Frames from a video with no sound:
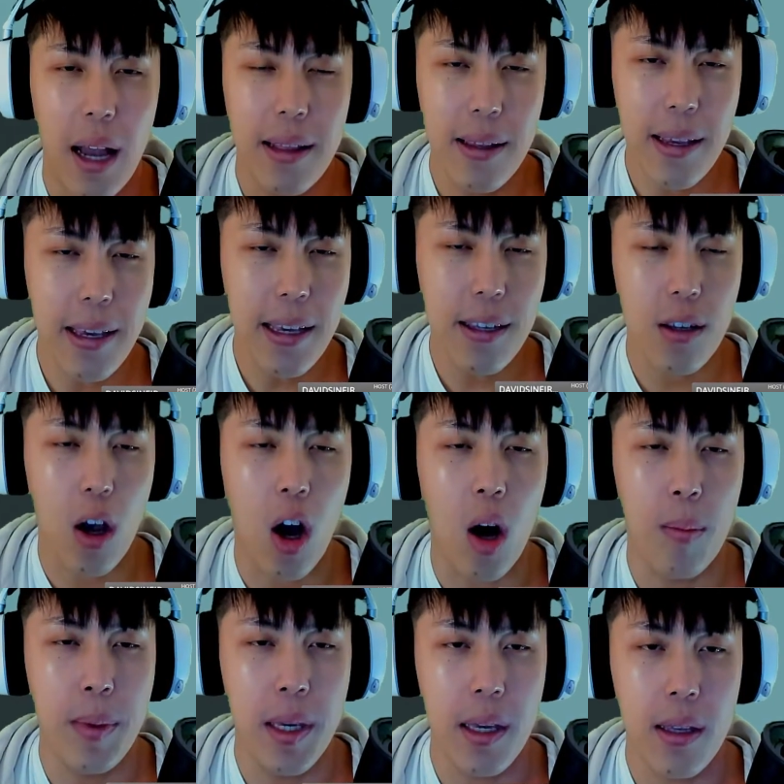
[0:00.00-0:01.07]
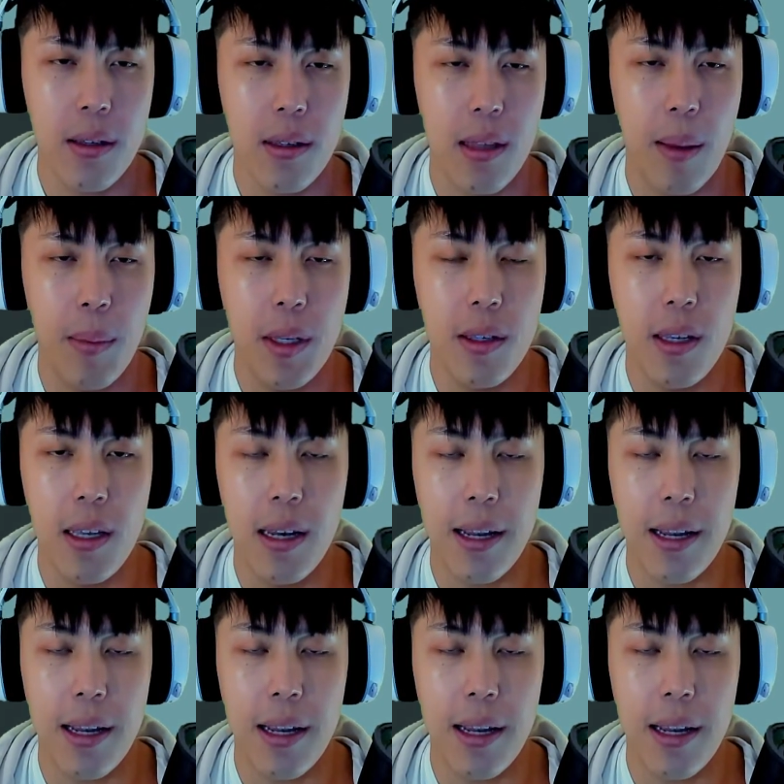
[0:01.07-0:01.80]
I think he's a hobbyist. Let me see.